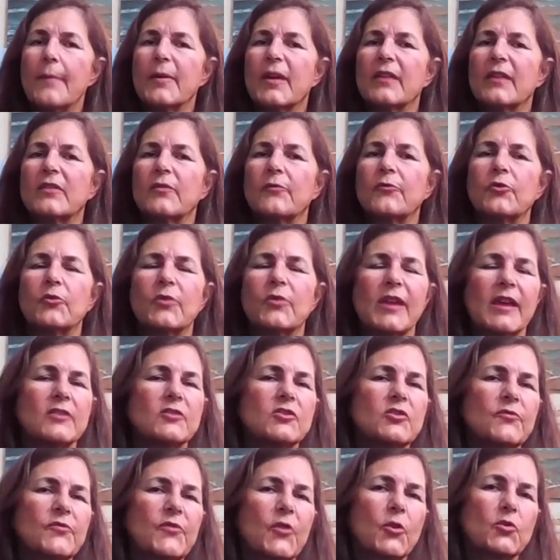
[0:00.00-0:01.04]
Because if you can't
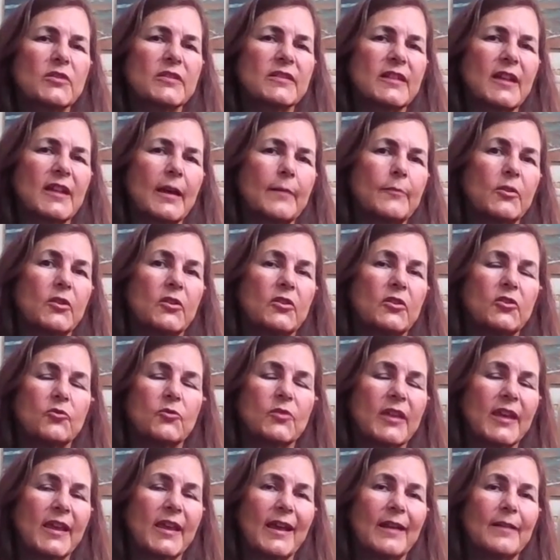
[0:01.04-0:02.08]
do focus time, you
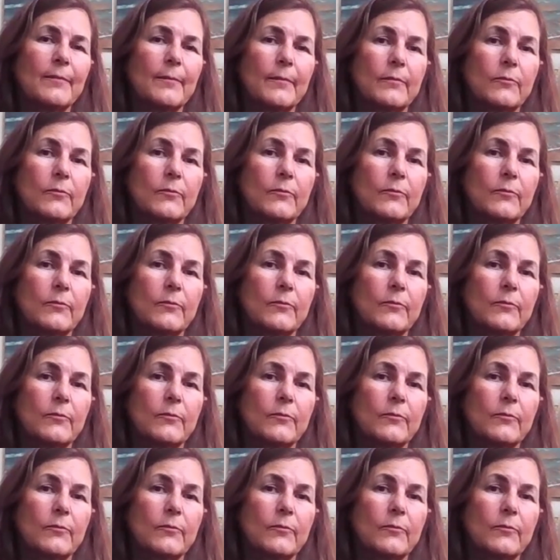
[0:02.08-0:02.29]
can't